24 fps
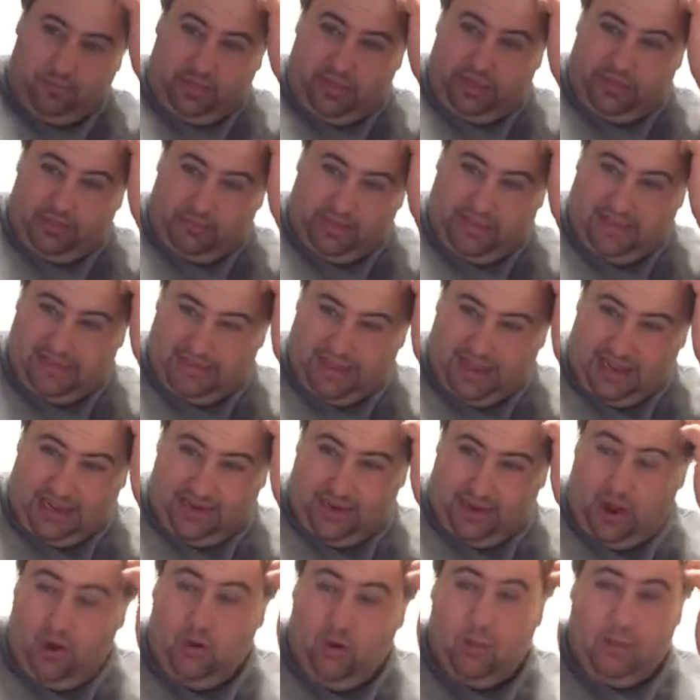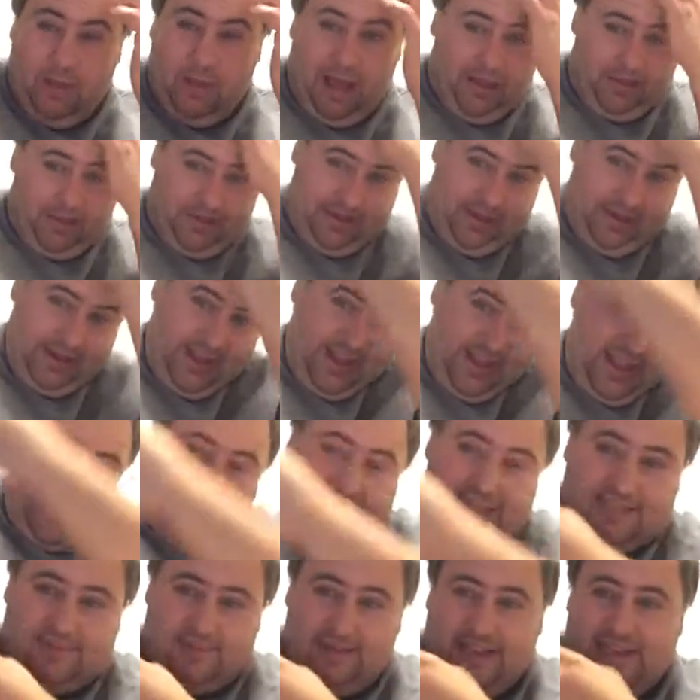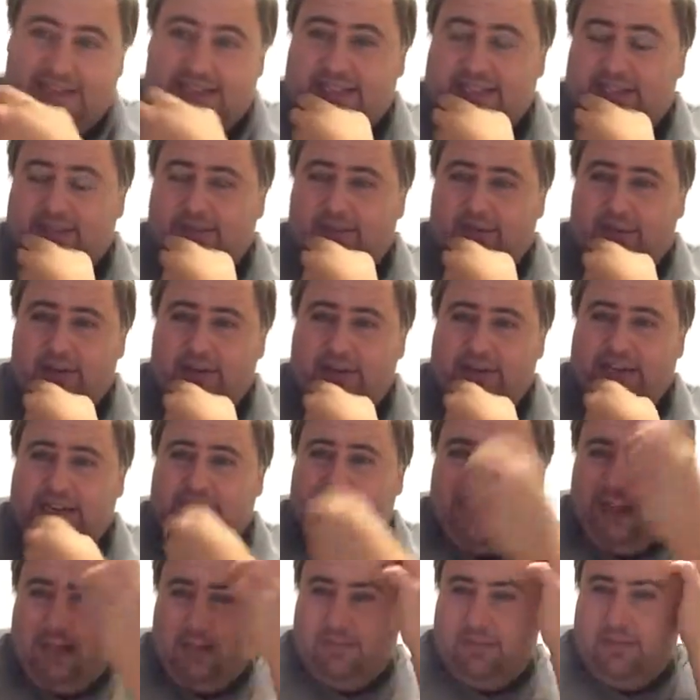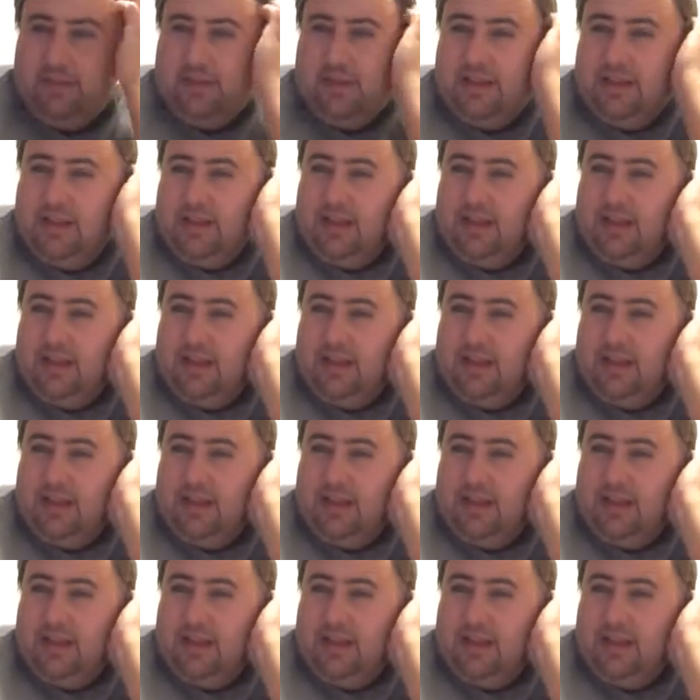and the reason I know about it, is because the person ended up